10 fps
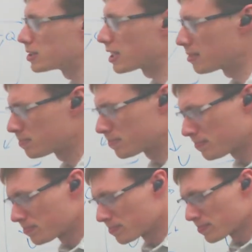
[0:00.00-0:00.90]
that
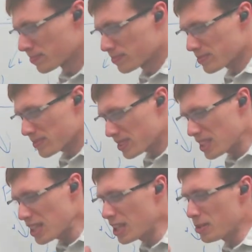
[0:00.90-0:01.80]

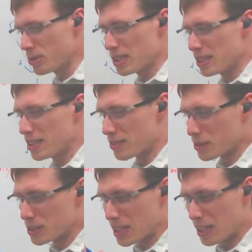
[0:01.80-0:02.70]
I had pretended that it
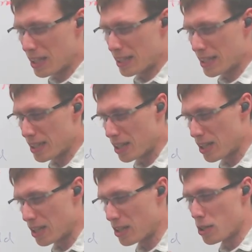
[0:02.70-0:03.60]
was kind of like
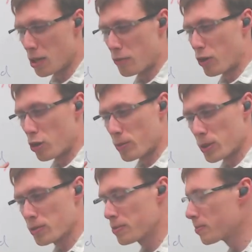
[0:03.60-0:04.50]
a
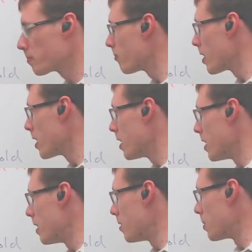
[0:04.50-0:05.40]
farmer
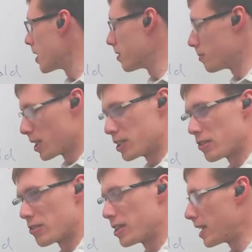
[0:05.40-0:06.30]
when I
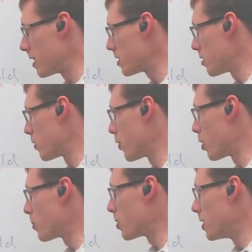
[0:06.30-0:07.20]
generated the data. So the
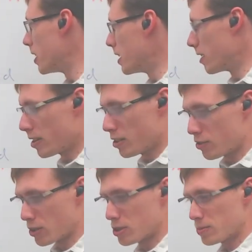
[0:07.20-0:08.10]
farmer, he
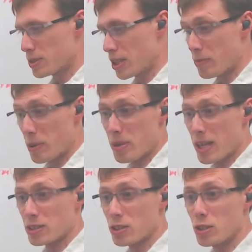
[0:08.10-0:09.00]
grows some stuff. Maybe he
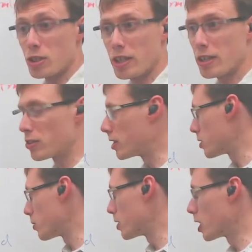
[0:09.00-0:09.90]
has a good year, and
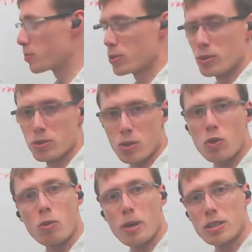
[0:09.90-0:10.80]
so he's going to produce a
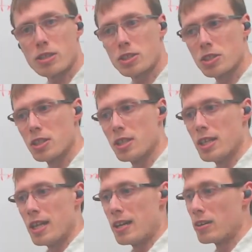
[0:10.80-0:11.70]
whole bunch.
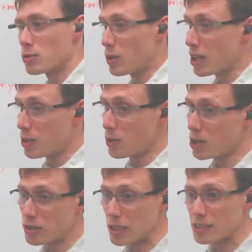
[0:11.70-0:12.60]
He goes, well, I want
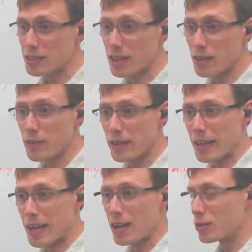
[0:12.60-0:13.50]
to try to sell everything
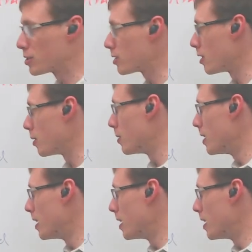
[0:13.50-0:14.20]
out, so